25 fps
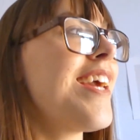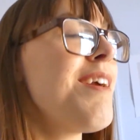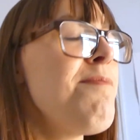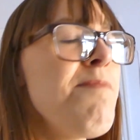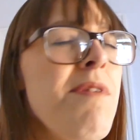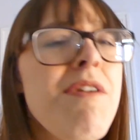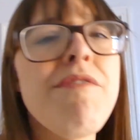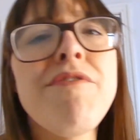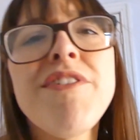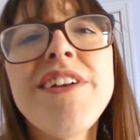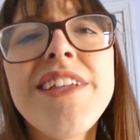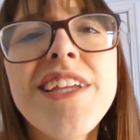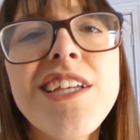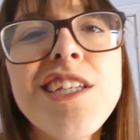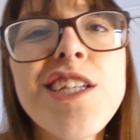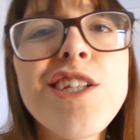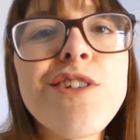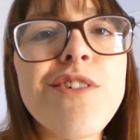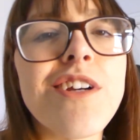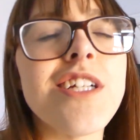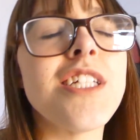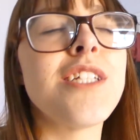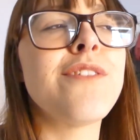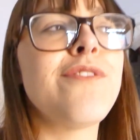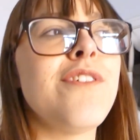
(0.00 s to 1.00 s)
can be really
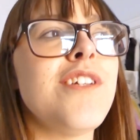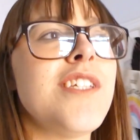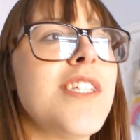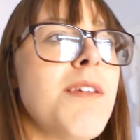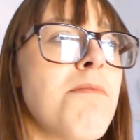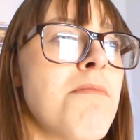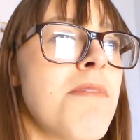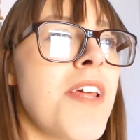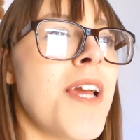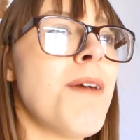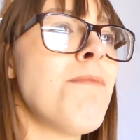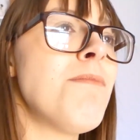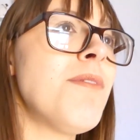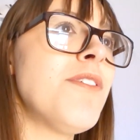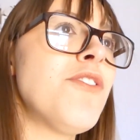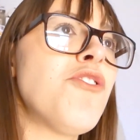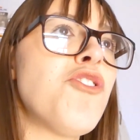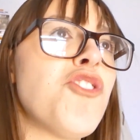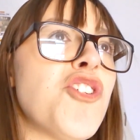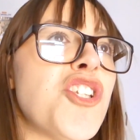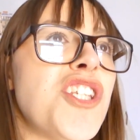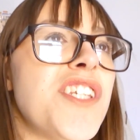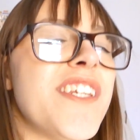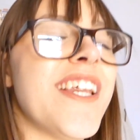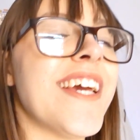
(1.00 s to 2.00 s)
stressful. Sometimes it's
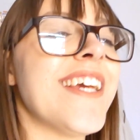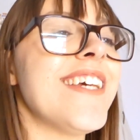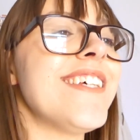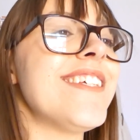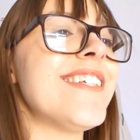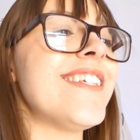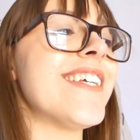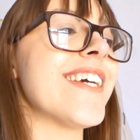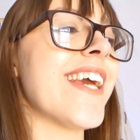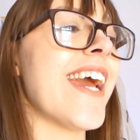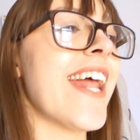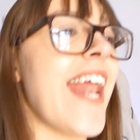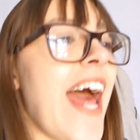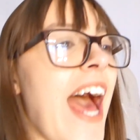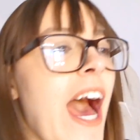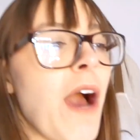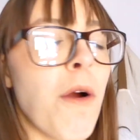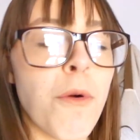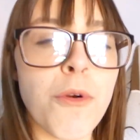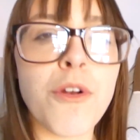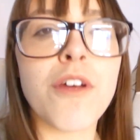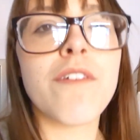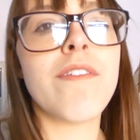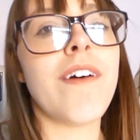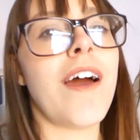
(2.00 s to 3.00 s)
just nice to get
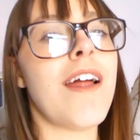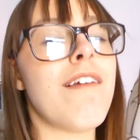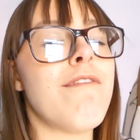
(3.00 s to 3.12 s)
out of that